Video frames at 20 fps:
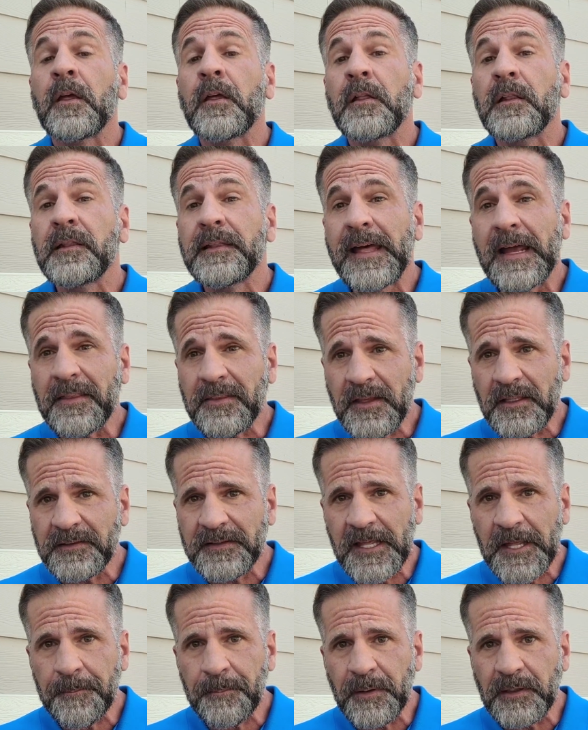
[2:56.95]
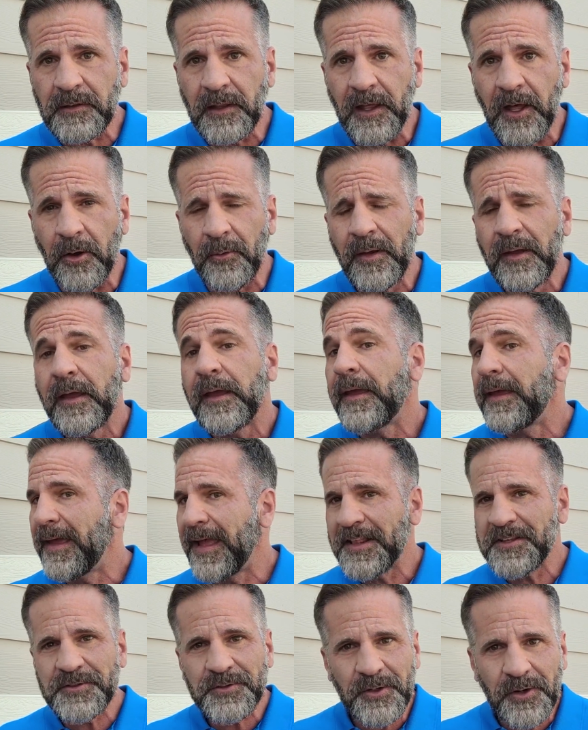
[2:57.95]
Click the link below,
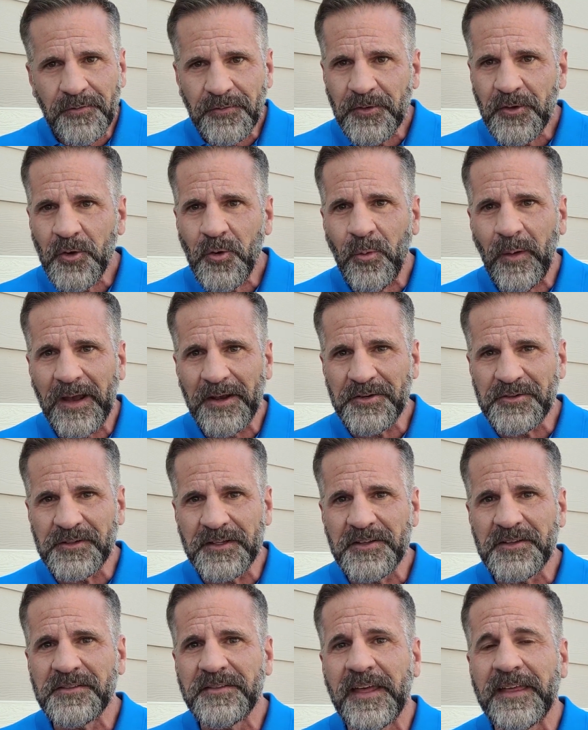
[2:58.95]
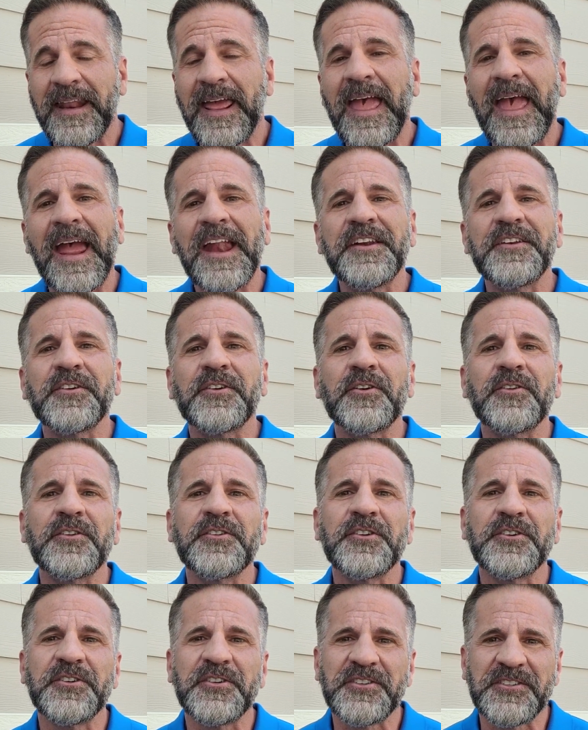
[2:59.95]
answer a few questions, and then enter
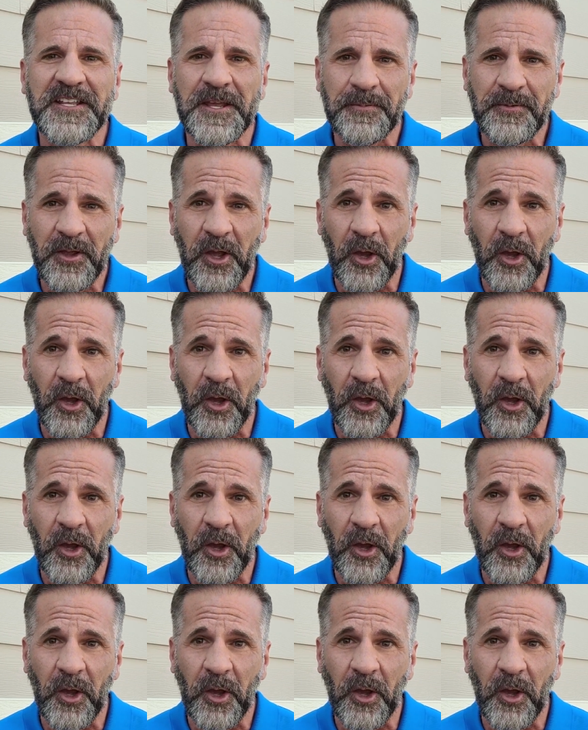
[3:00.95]
your zip